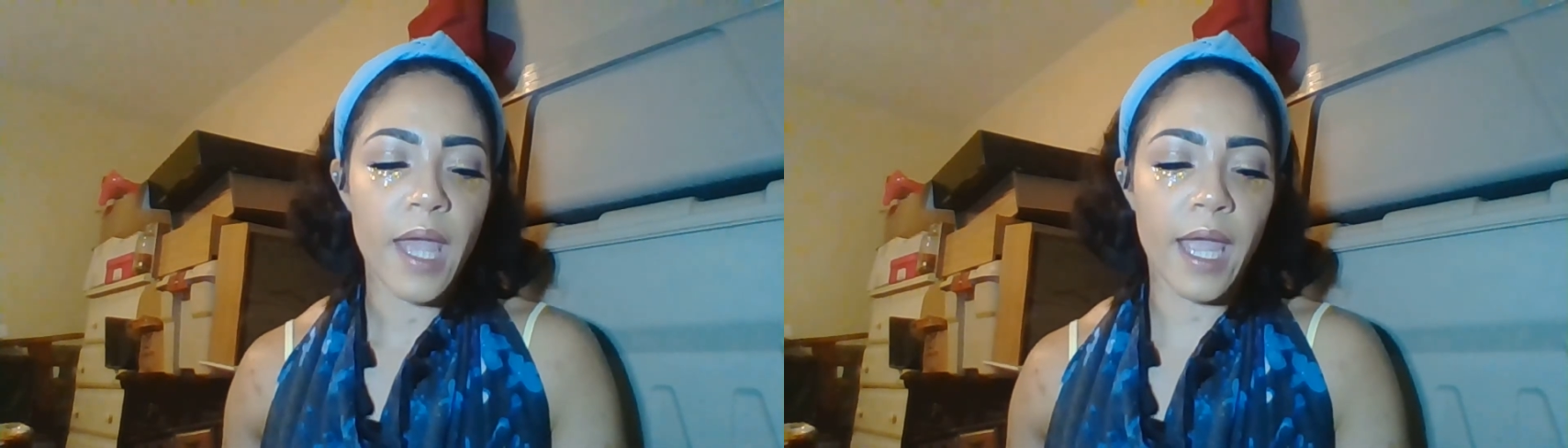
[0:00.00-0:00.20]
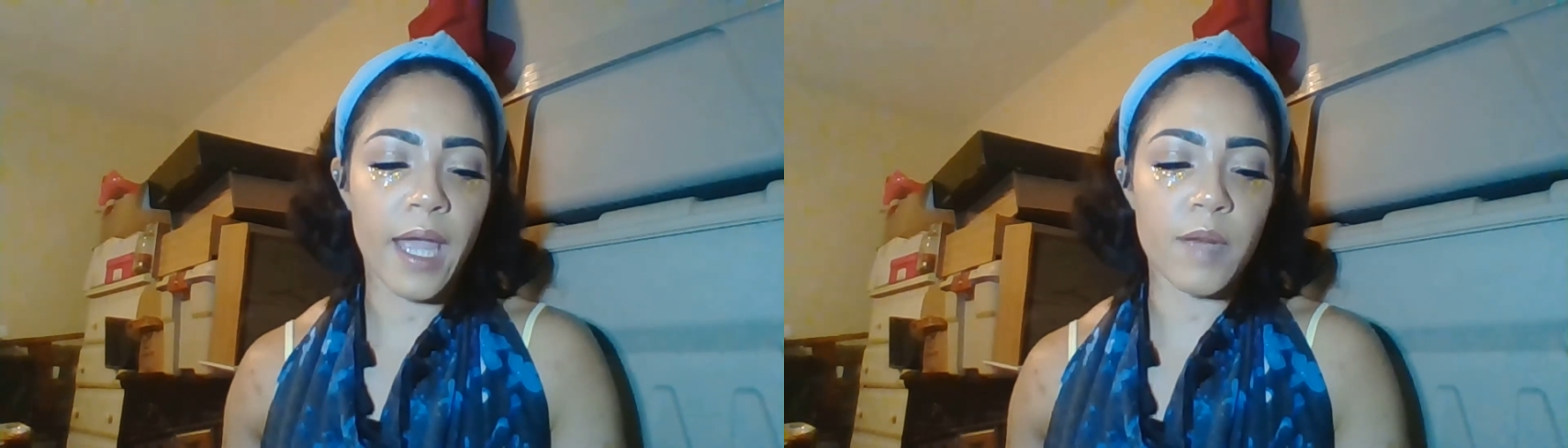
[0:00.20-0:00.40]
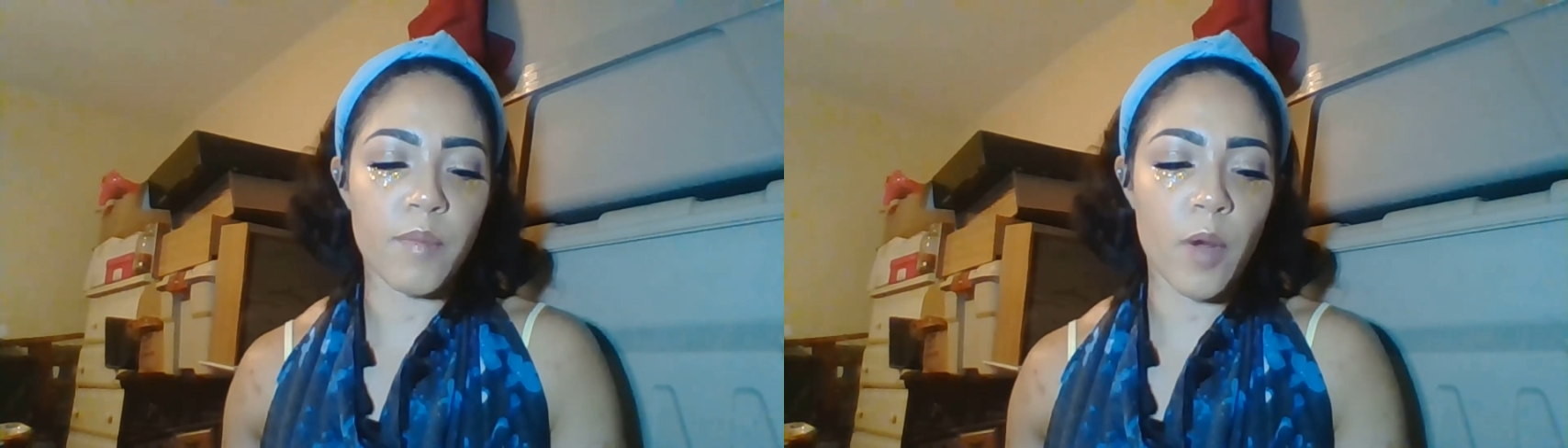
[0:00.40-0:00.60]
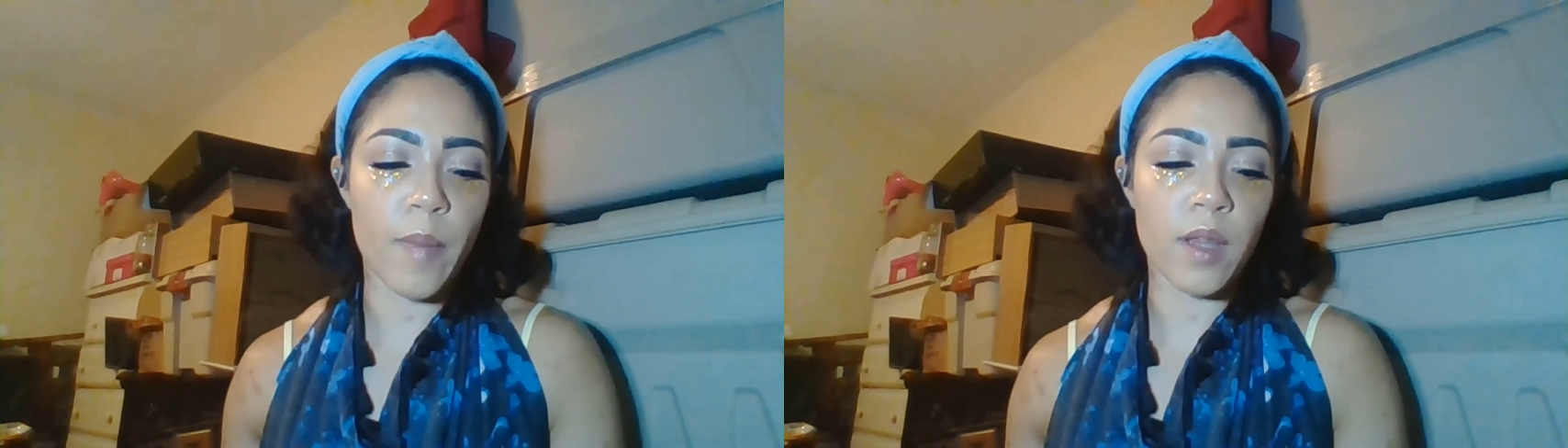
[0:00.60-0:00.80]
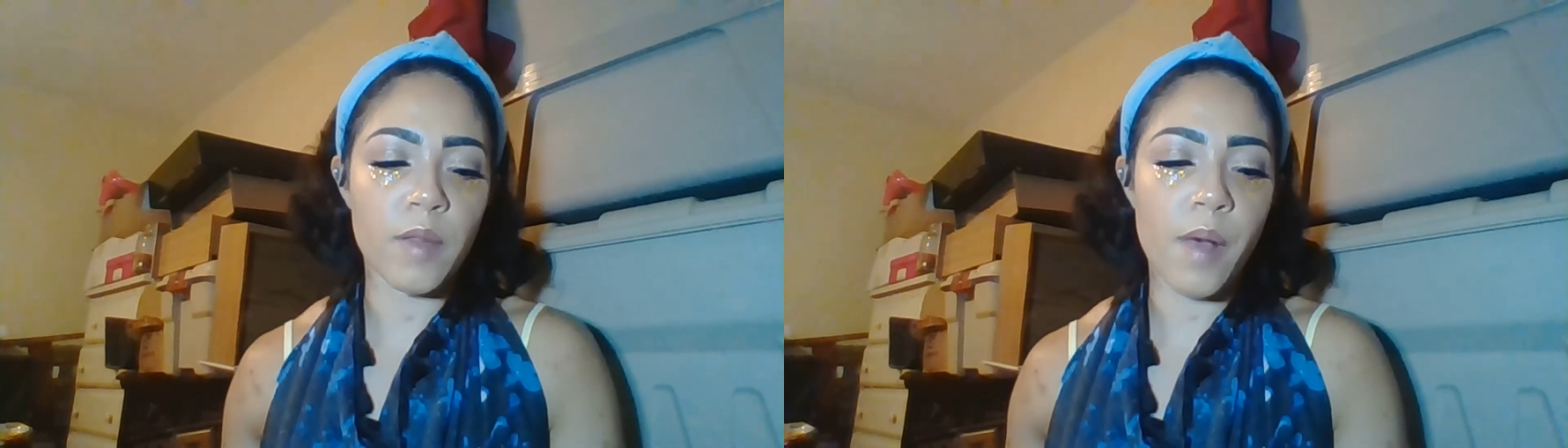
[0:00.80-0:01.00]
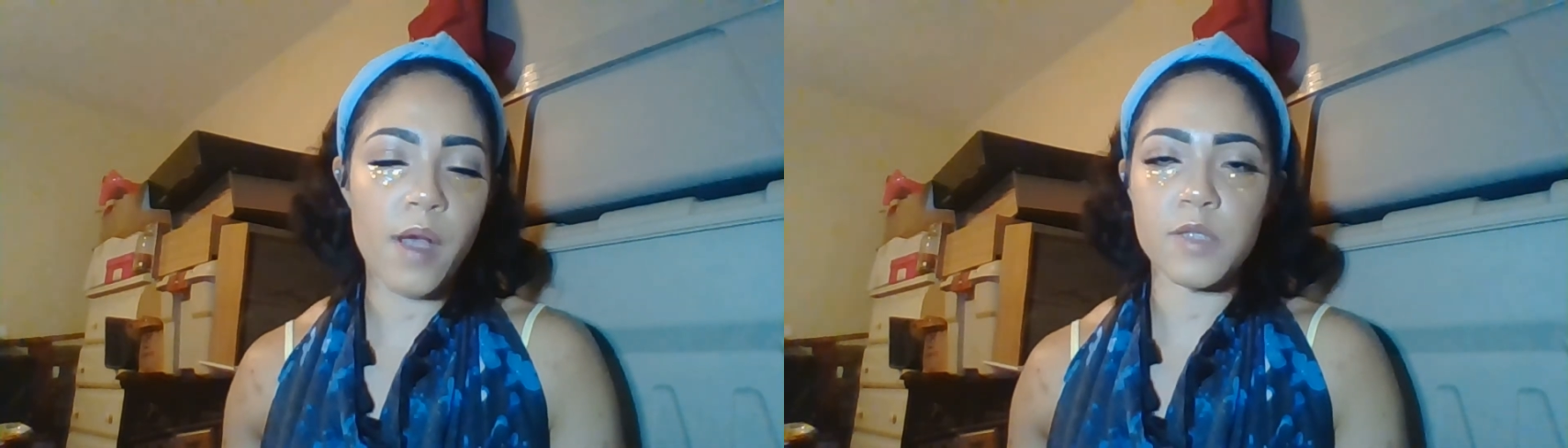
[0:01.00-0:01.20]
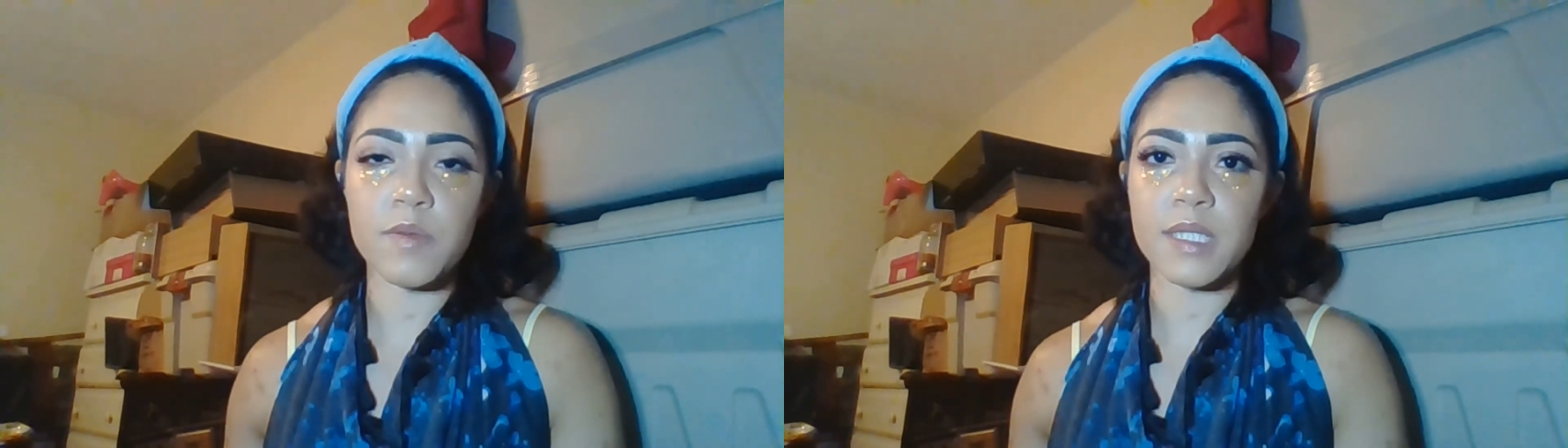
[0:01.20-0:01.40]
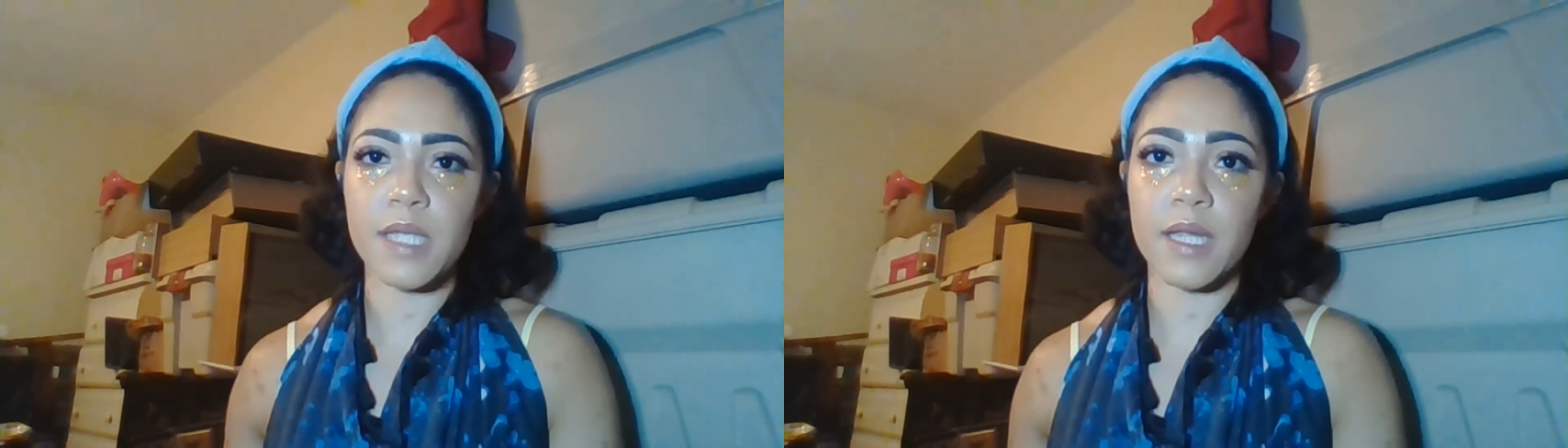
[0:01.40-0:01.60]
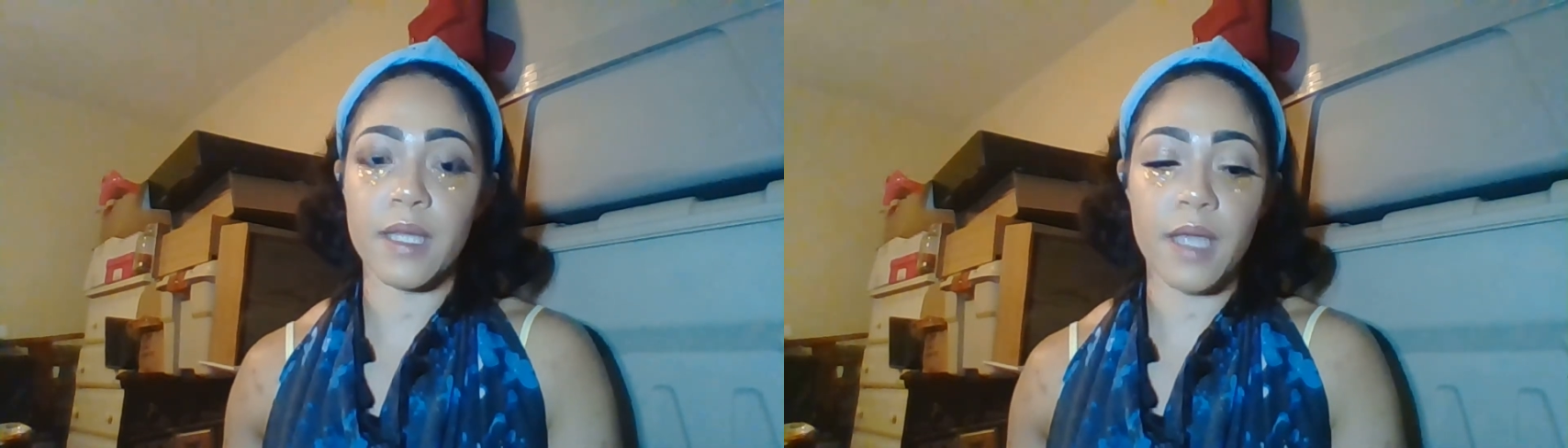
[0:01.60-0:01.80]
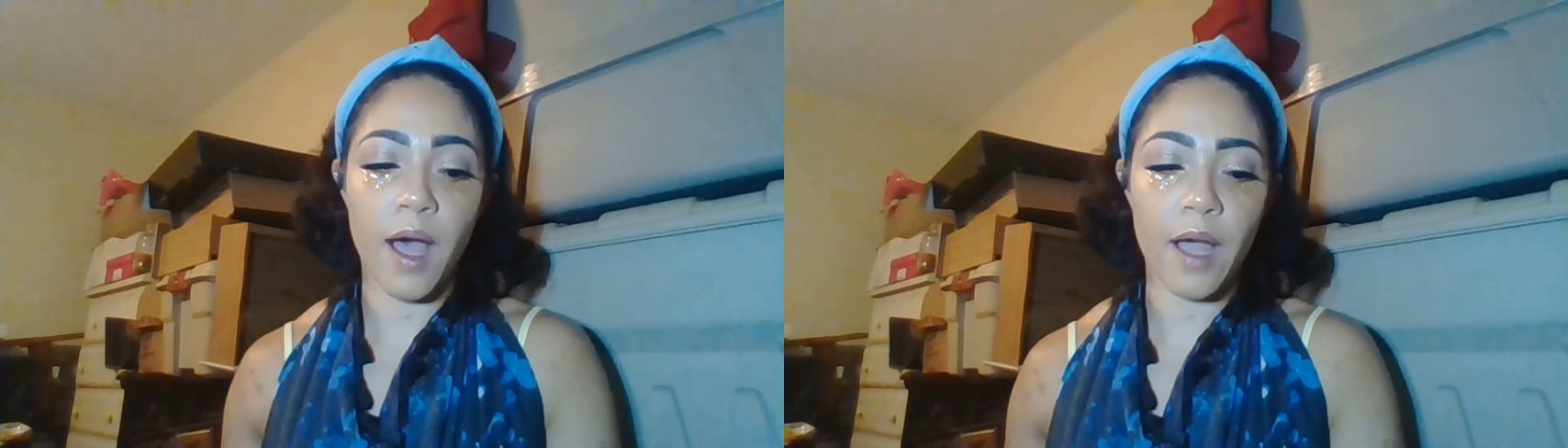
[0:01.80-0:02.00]
And BarBella Box was
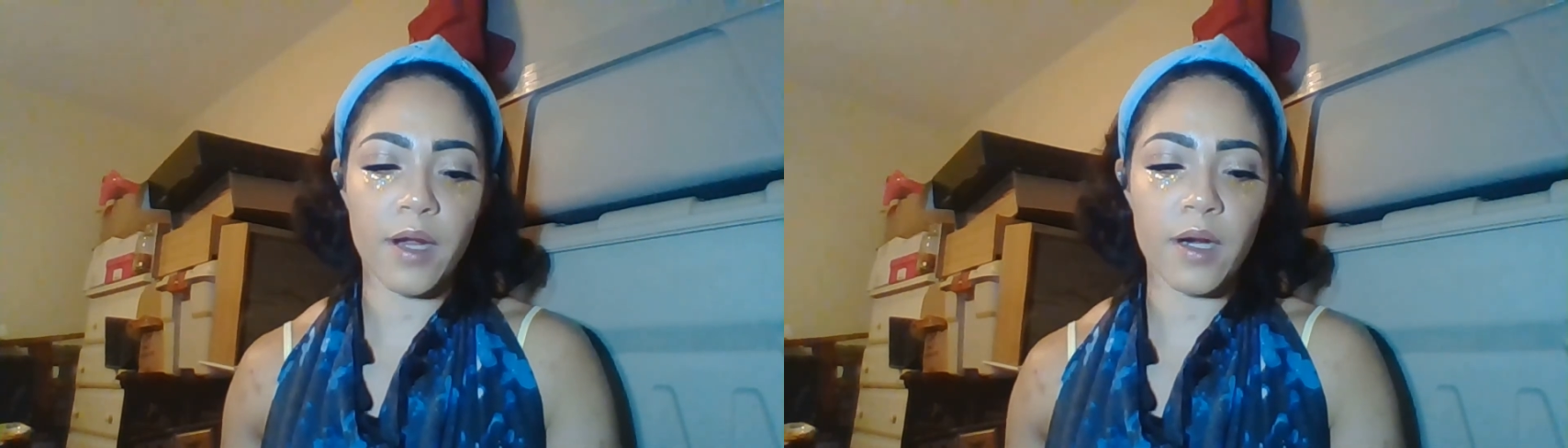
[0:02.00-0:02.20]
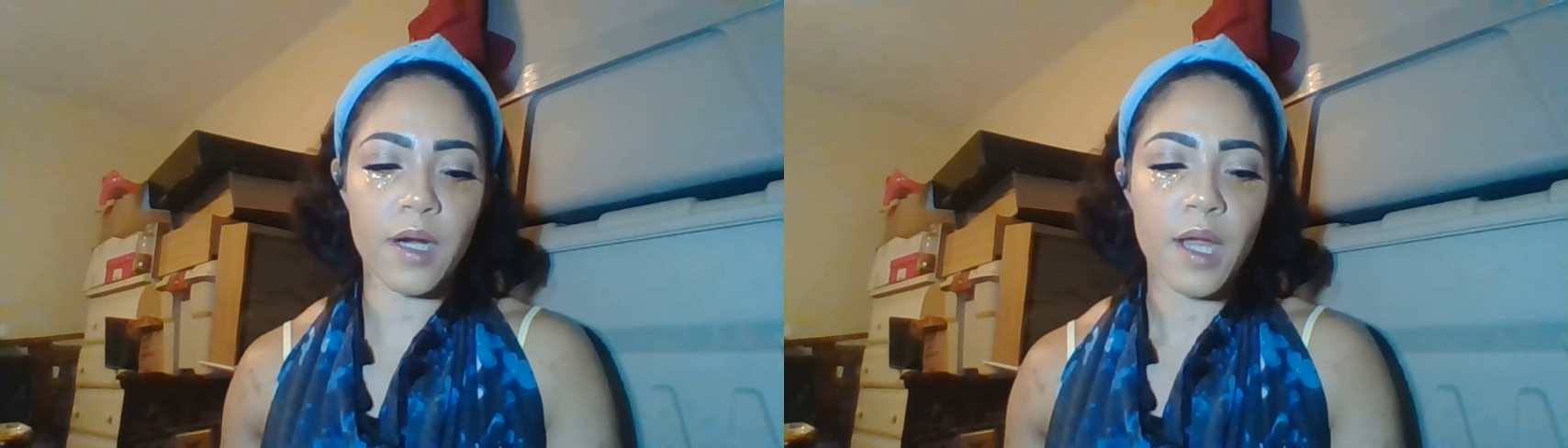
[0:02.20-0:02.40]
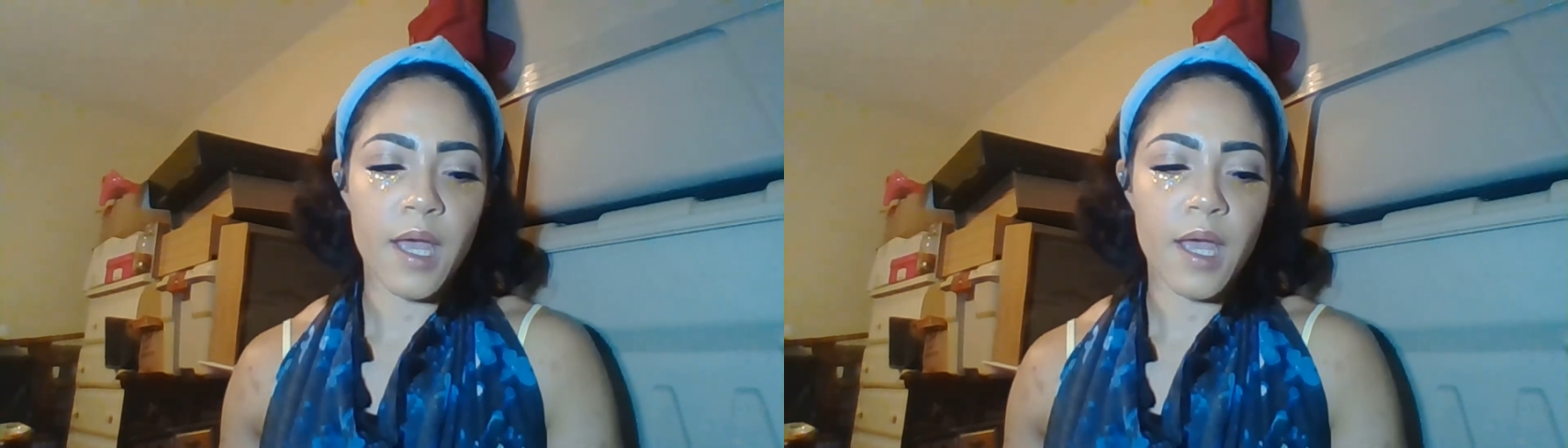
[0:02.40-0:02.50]
slightly higher